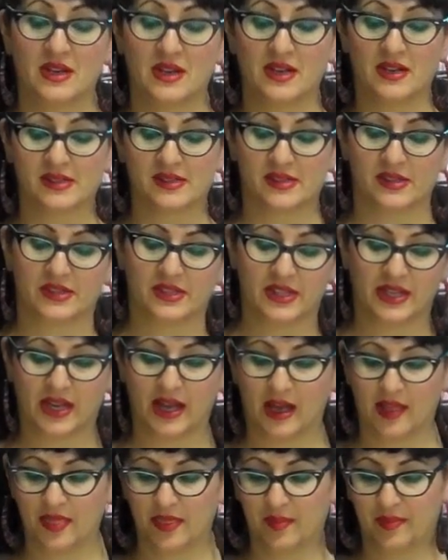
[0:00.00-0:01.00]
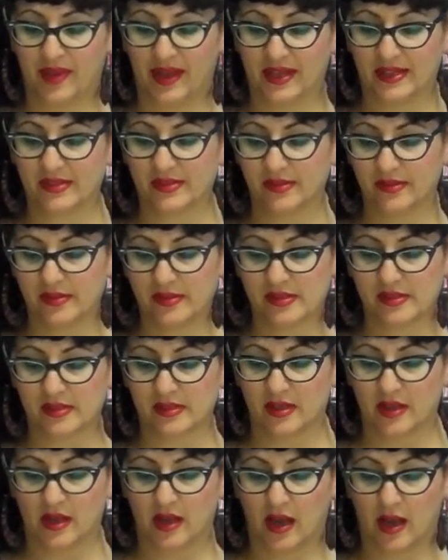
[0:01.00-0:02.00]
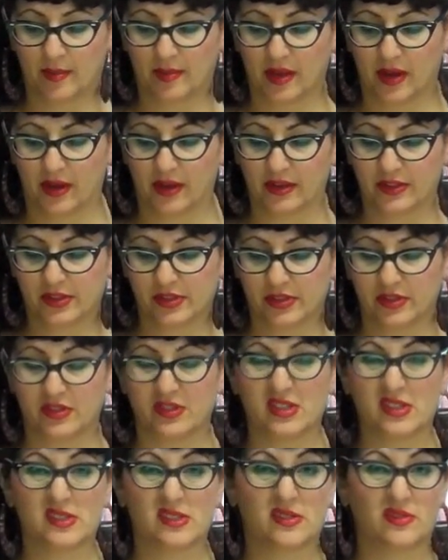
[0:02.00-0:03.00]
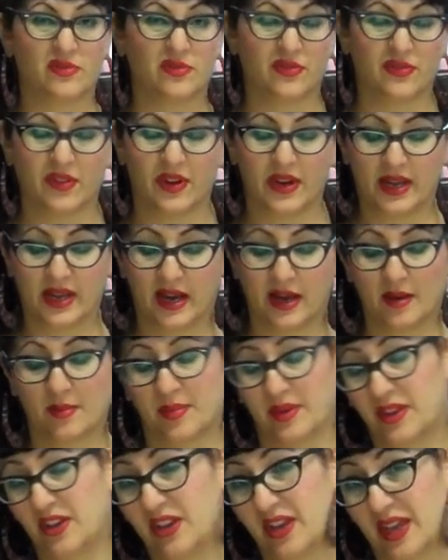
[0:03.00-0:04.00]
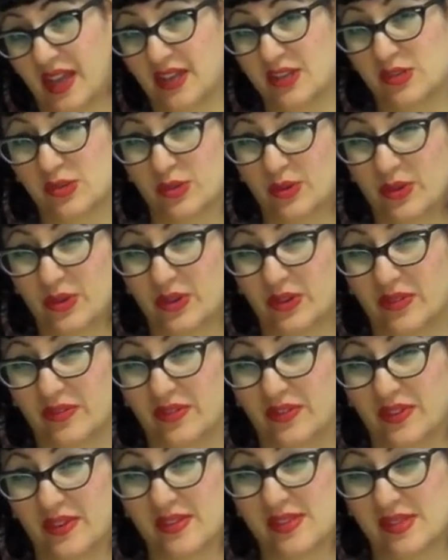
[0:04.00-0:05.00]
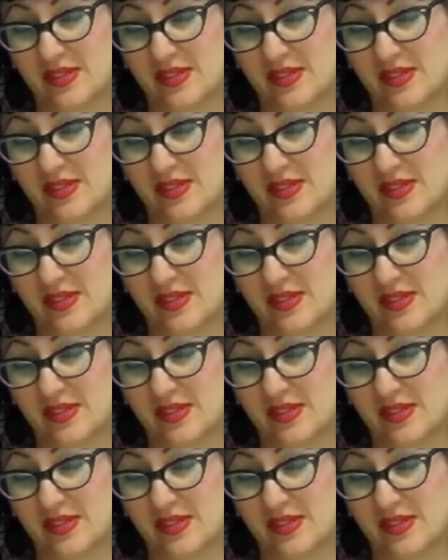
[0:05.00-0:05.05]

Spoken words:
So to cut the petals, I'm going to just free cut, but you can draw it on first